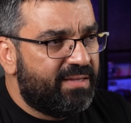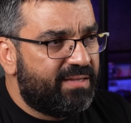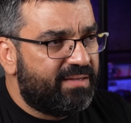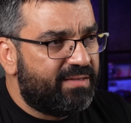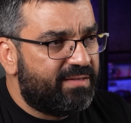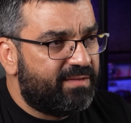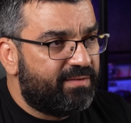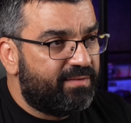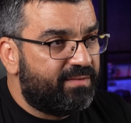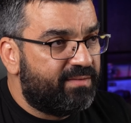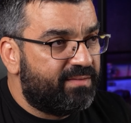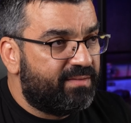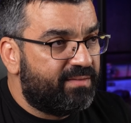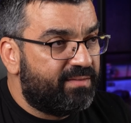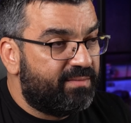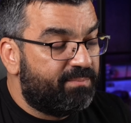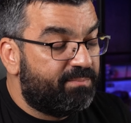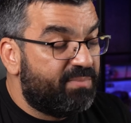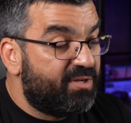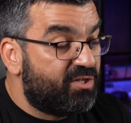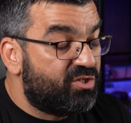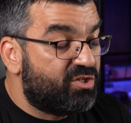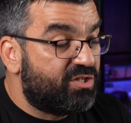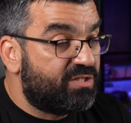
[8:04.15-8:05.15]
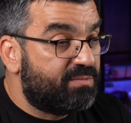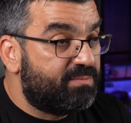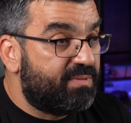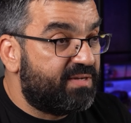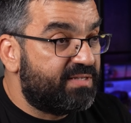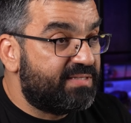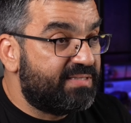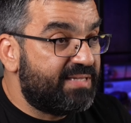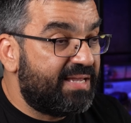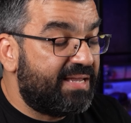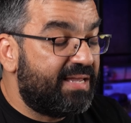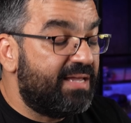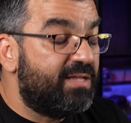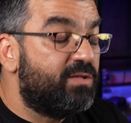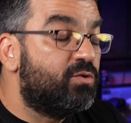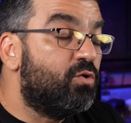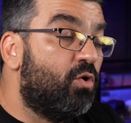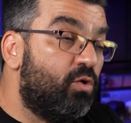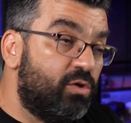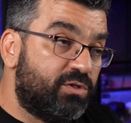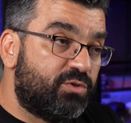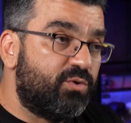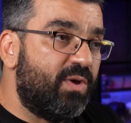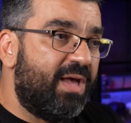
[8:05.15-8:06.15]
uh, pictures per second
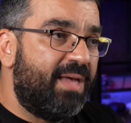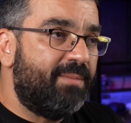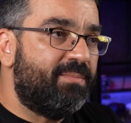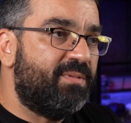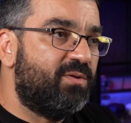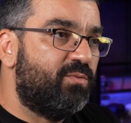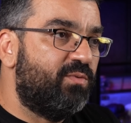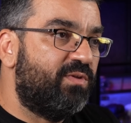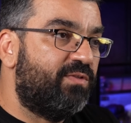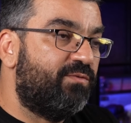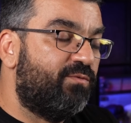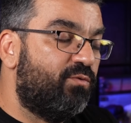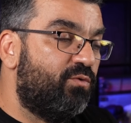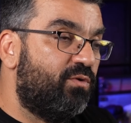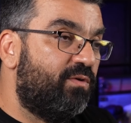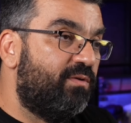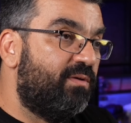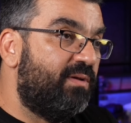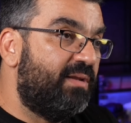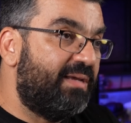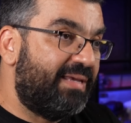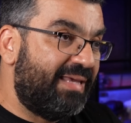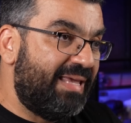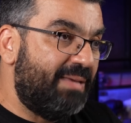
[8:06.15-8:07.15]
also happen with full